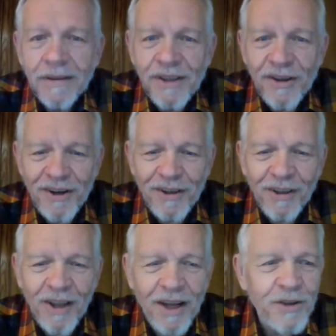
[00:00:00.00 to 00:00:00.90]
You're hearing
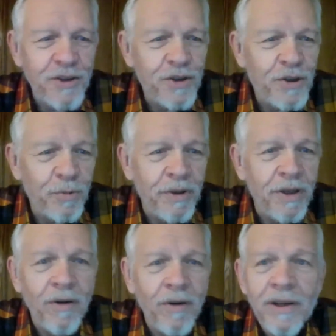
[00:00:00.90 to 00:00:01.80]
a lot of
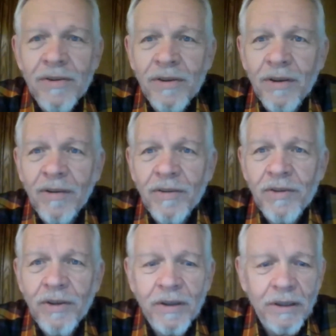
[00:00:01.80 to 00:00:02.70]
stupid noise though, aren't
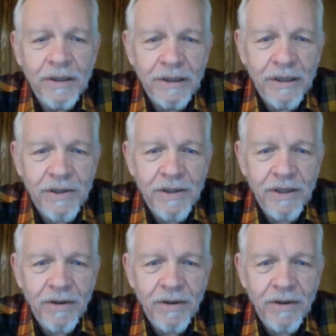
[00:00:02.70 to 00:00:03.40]
you? Let's see,